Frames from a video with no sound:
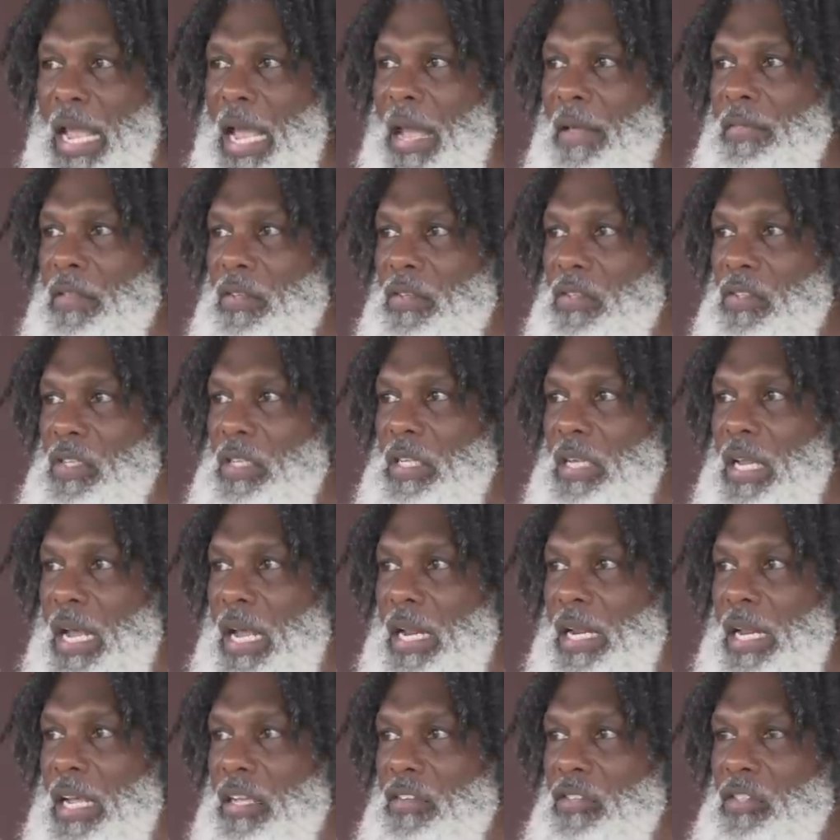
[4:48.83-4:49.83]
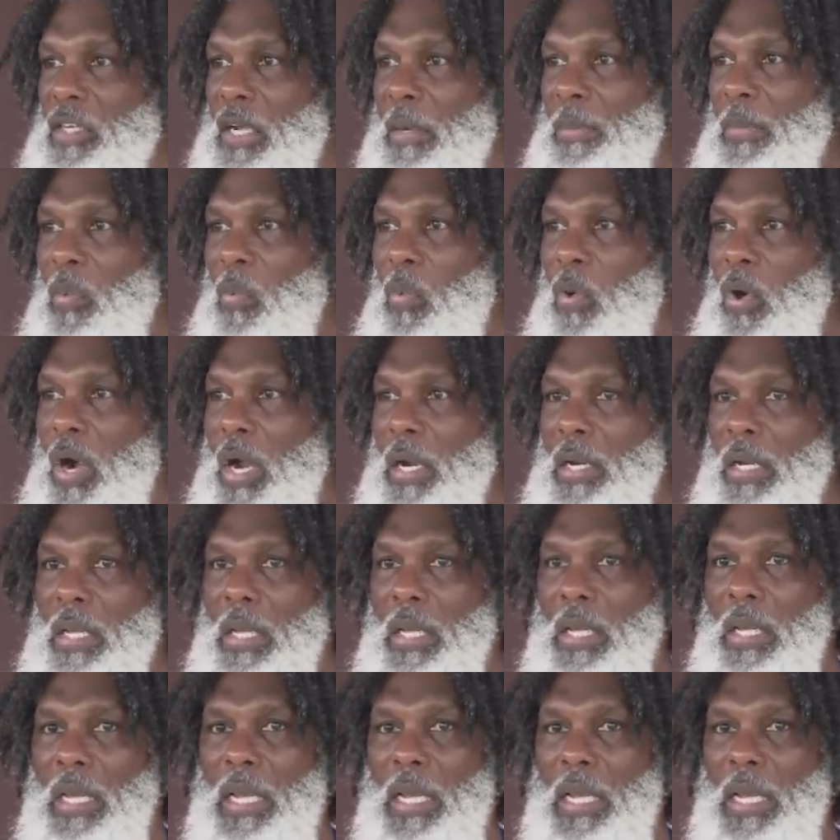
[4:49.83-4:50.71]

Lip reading: have to see that as number one.